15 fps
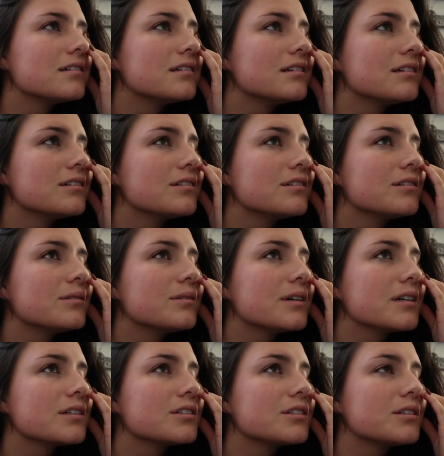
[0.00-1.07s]
I don't know
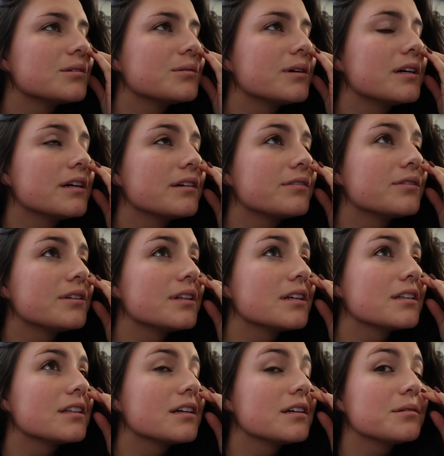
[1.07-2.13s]
actually why I feel
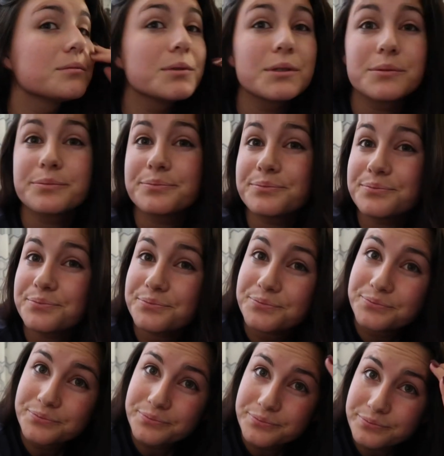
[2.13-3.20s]
like that,
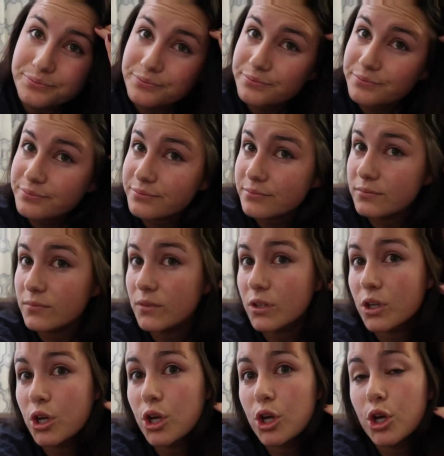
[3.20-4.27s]

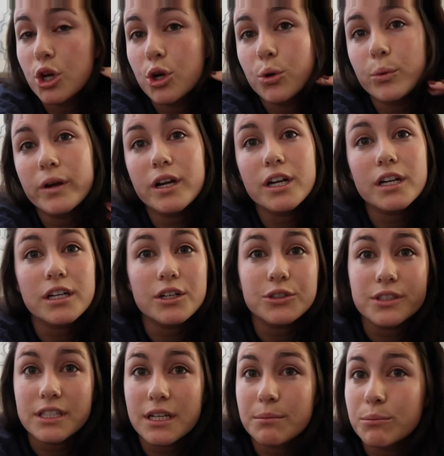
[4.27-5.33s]
but we are gonna go
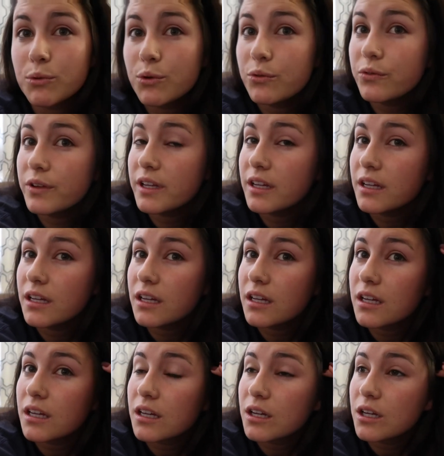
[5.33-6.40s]
see a movie.
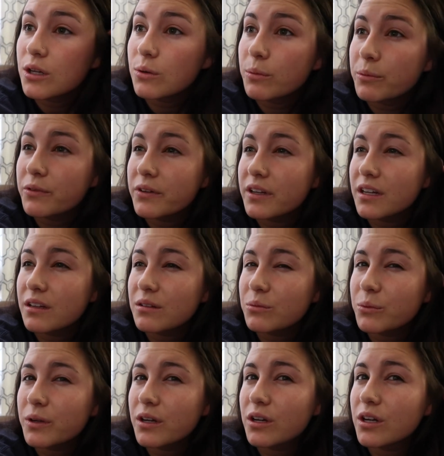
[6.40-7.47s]
What movie
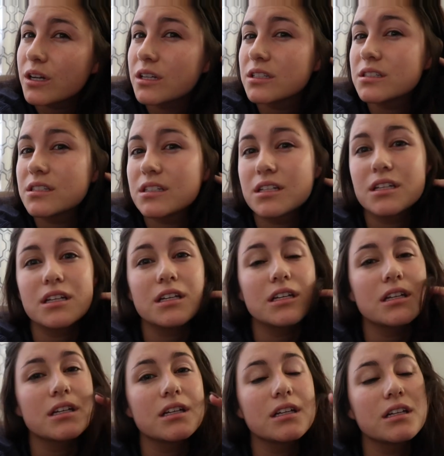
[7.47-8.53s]
again? We are gonna
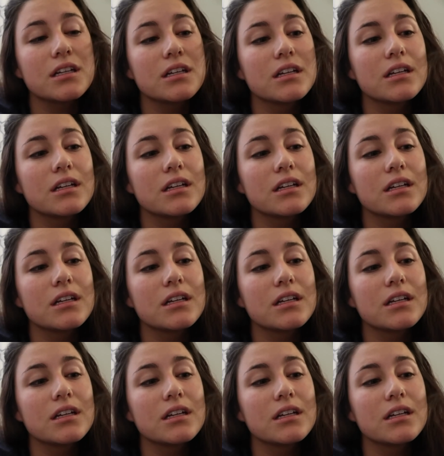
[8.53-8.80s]
see.